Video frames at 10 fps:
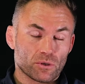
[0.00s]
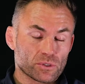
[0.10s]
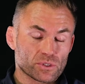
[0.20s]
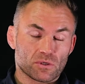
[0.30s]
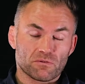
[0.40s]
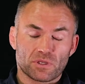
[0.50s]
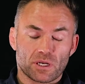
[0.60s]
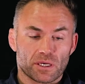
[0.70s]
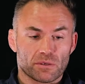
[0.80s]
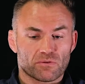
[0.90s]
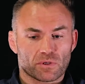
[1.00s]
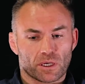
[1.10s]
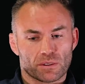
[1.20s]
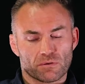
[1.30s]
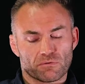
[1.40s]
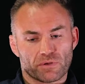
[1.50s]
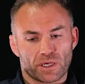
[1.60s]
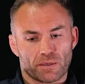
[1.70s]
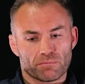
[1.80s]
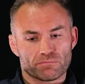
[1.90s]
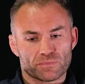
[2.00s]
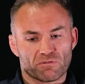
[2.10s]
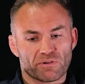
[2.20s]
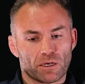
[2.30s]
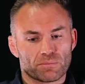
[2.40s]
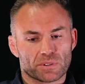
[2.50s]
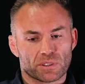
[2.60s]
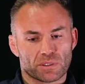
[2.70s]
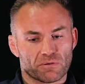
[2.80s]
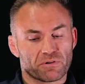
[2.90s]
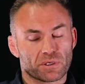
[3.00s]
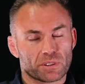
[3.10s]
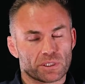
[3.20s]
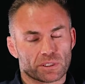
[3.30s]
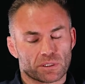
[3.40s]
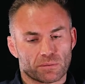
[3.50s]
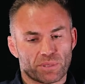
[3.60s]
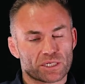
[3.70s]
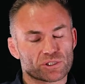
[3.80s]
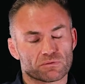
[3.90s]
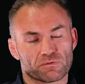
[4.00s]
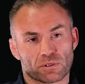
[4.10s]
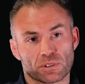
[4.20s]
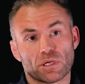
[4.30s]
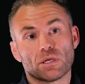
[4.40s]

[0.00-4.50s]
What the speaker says: other stuff that I'd kind of developed an affinity and a passion for